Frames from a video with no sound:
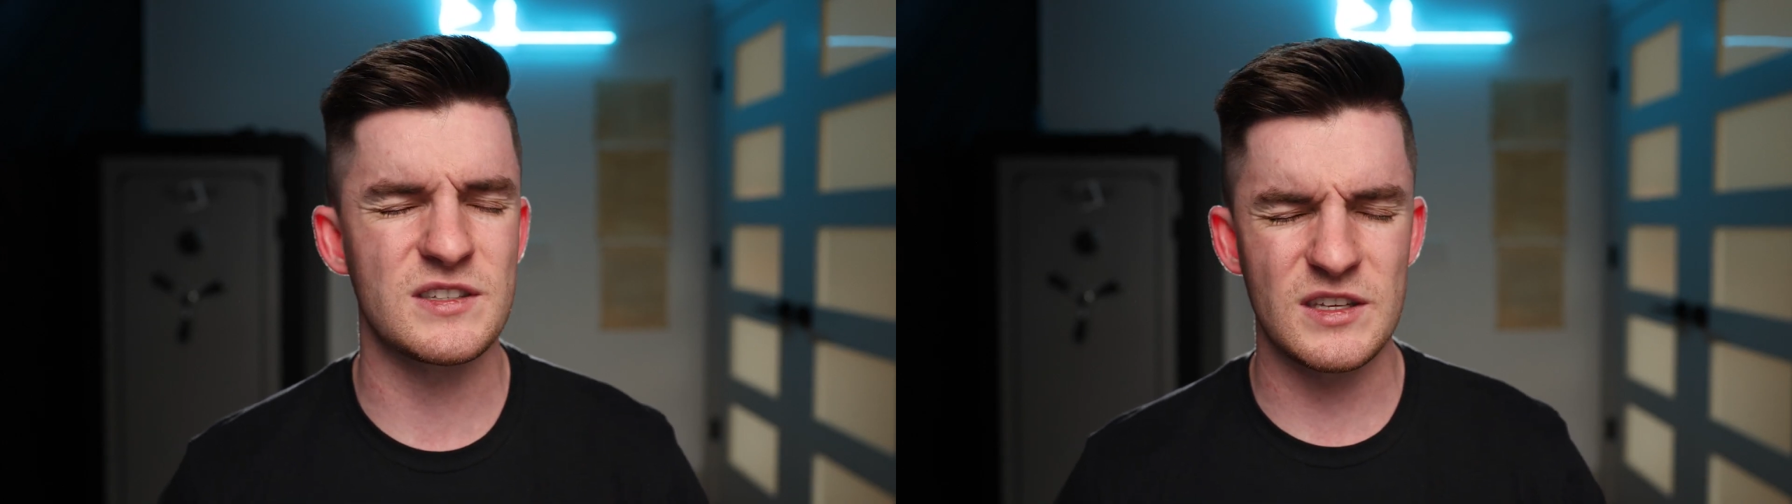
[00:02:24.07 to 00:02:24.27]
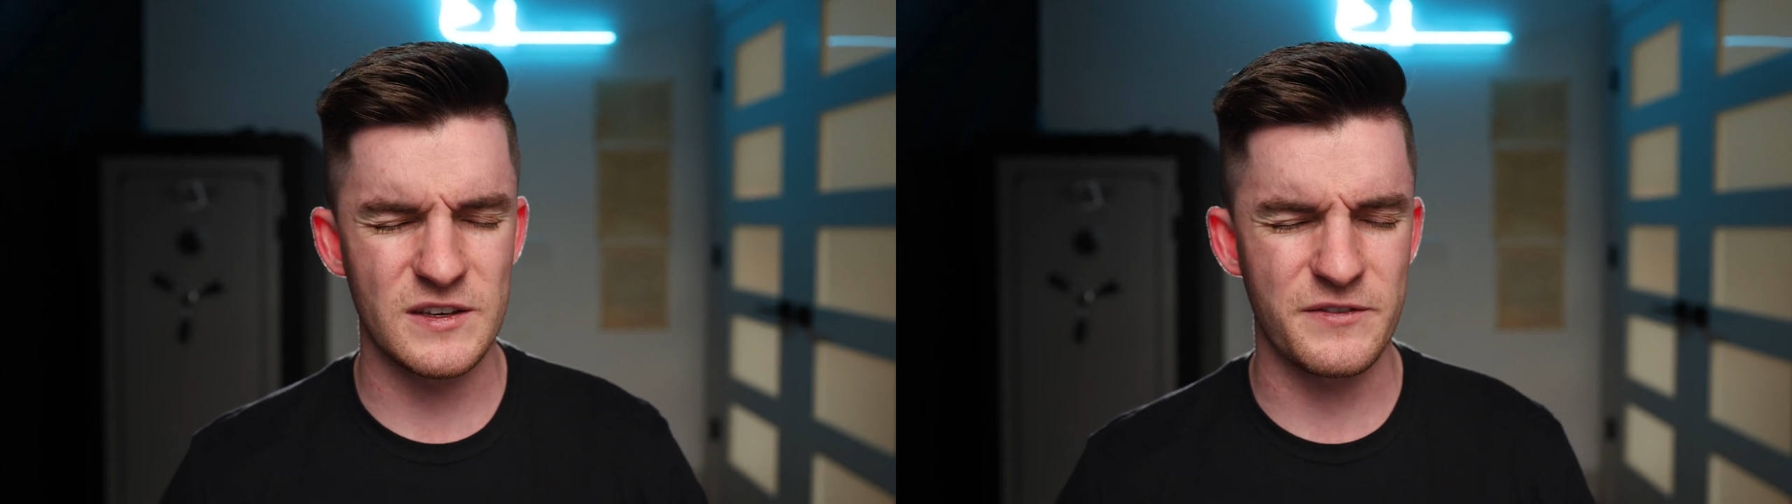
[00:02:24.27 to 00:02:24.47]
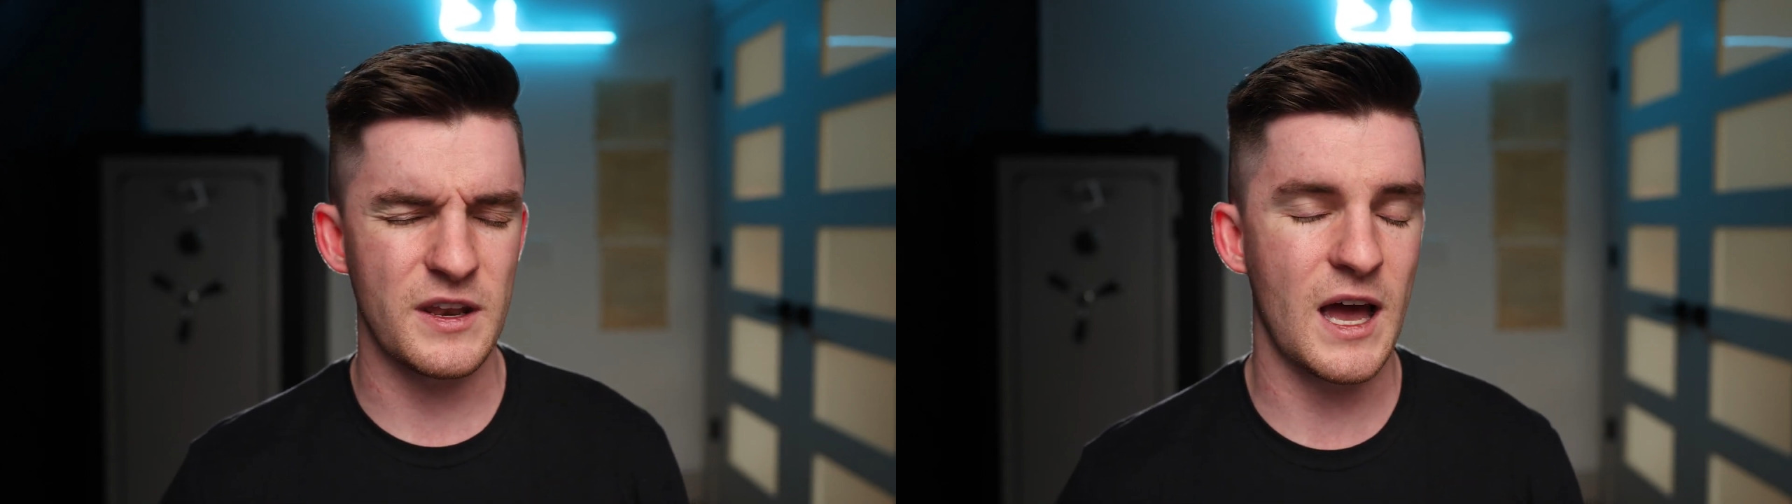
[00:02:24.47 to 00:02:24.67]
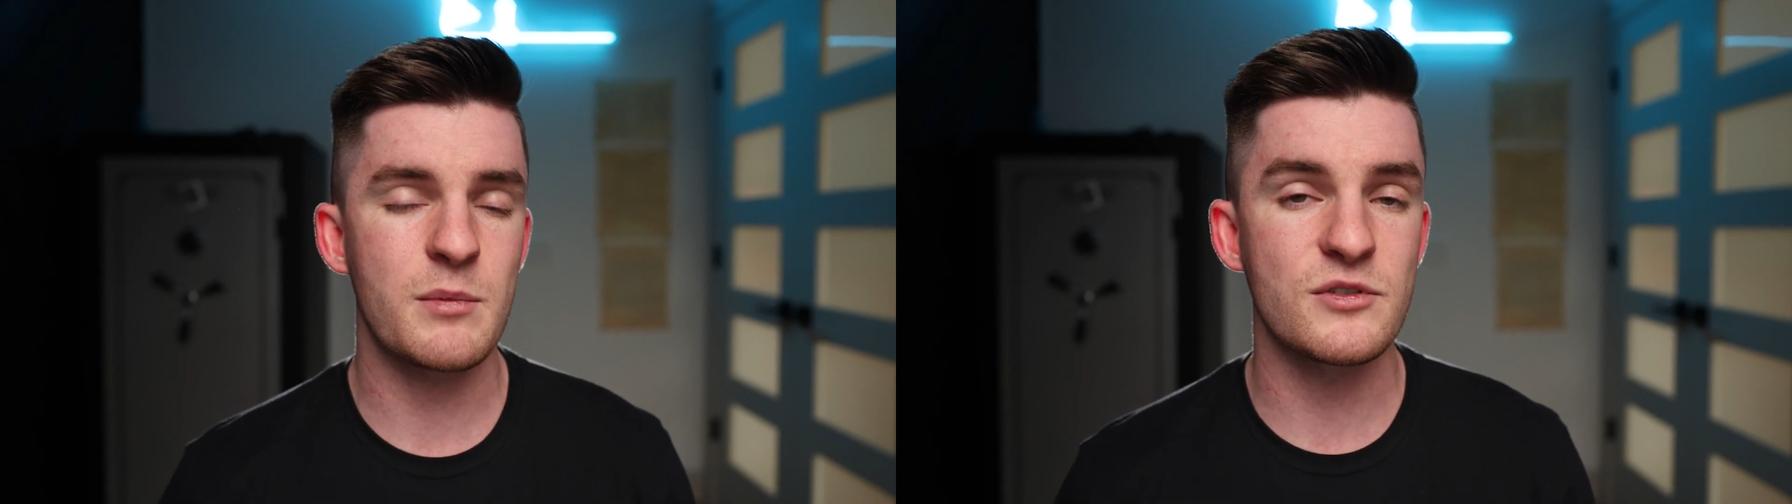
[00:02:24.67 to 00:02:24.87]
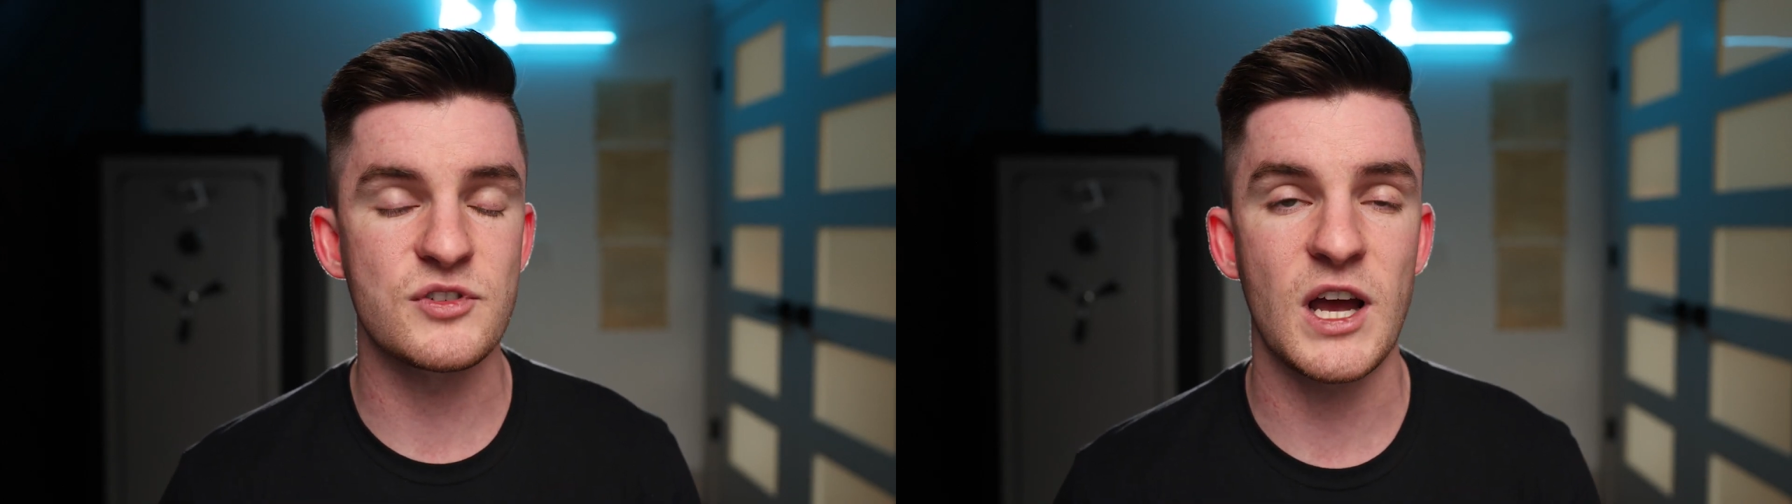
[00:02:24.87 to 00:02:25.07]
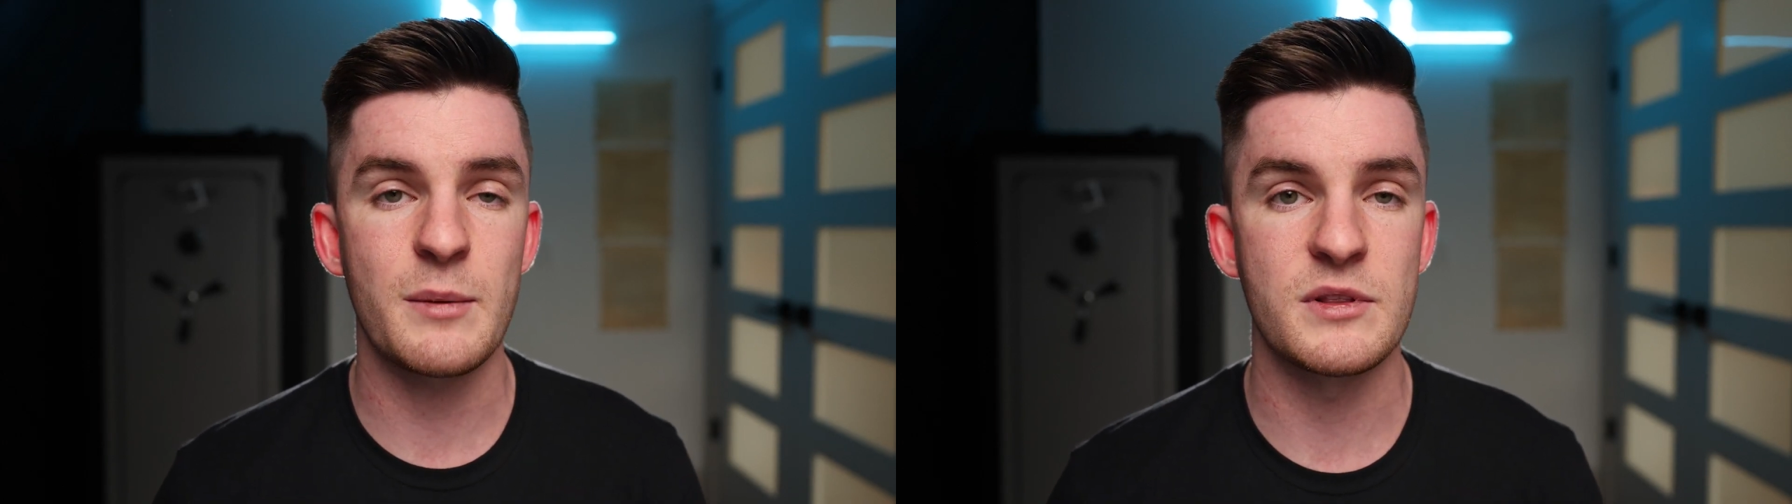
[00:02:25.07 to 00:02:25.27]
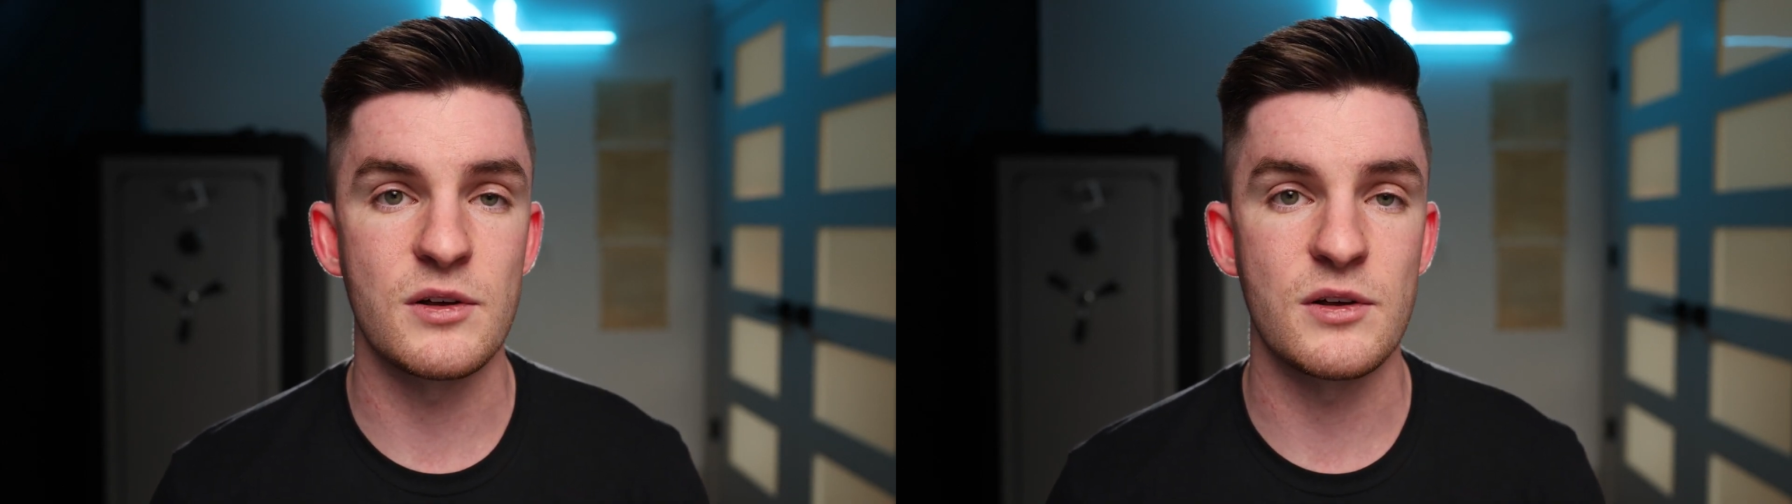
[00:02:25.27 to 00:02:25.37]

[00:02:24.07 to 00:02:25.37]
It does a phenomenal job